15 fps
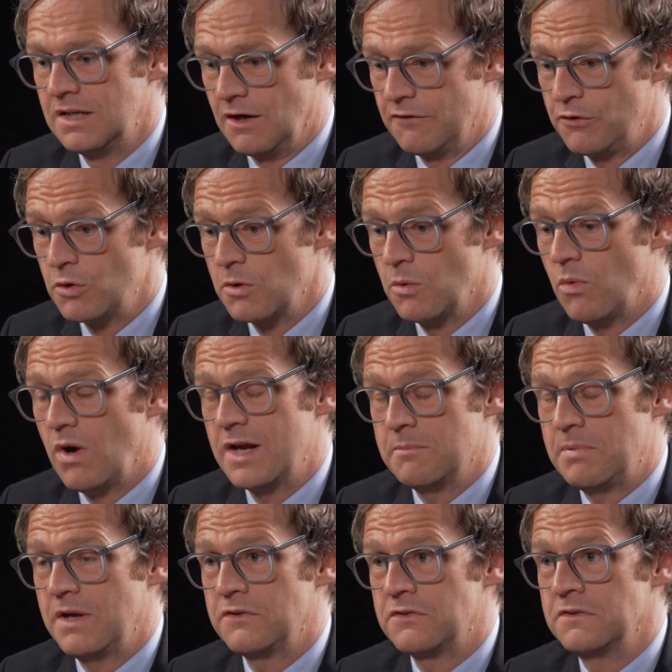Now, if you're a
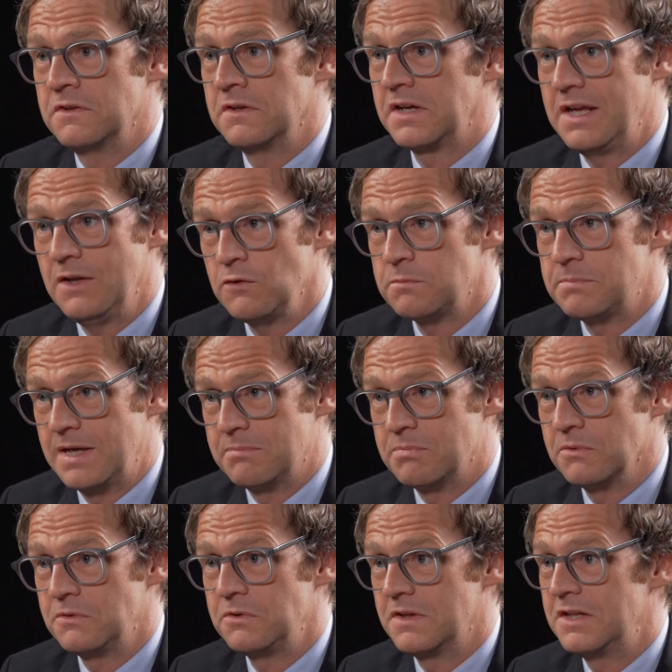white person that kills
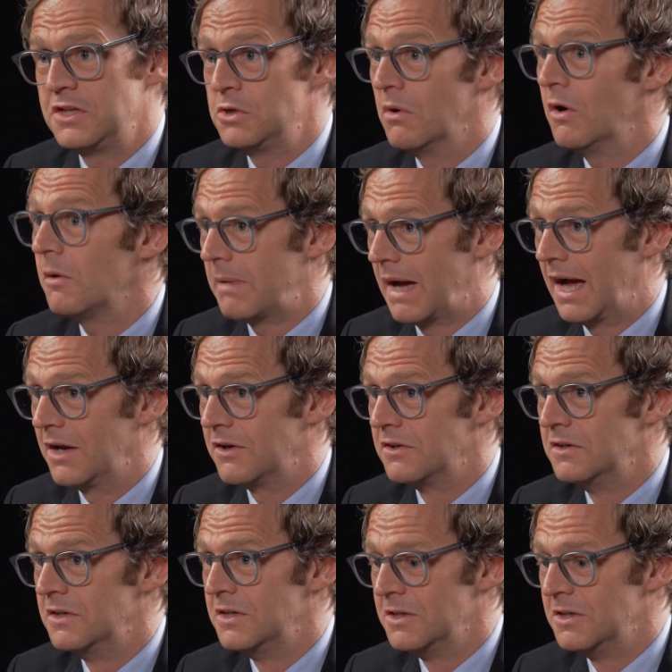people, then you are bad.